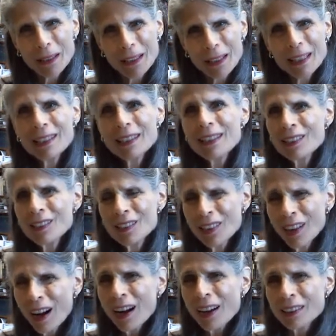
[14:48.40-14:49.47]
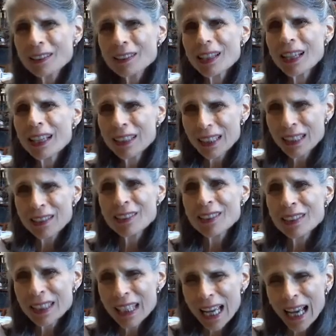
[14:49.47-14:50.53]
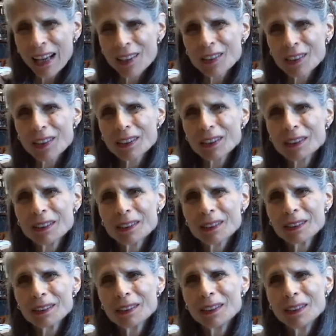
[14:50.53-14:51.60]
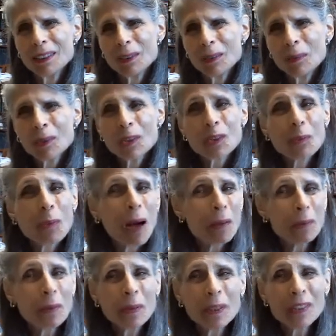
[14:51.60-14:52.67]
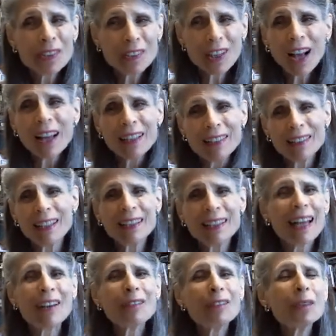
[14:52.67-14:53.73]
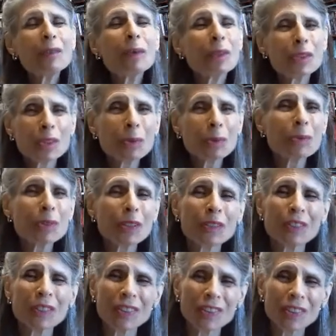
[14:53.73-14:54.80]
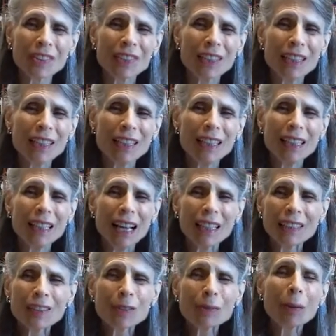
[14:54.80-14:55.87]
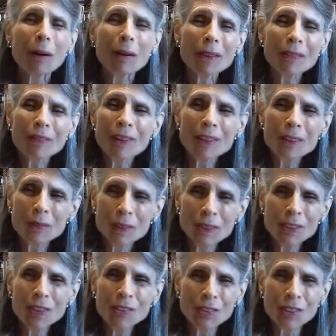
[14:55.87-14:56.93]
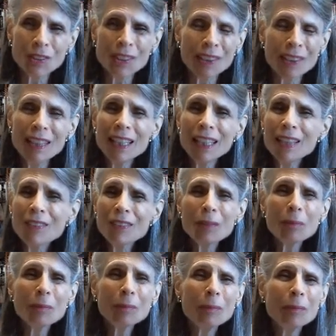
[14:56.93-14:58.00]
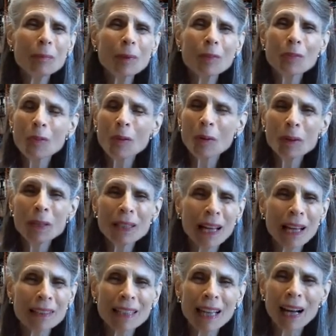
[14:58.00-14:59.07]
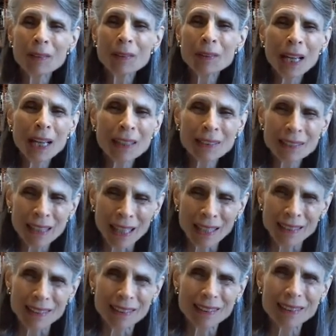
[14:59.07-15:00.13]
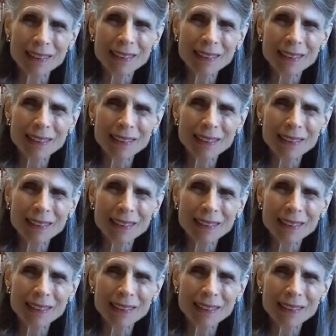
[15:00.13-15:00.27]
It is not an easy task, which is why we recite at every worship service and as part of our tradition, even before we lie down at night.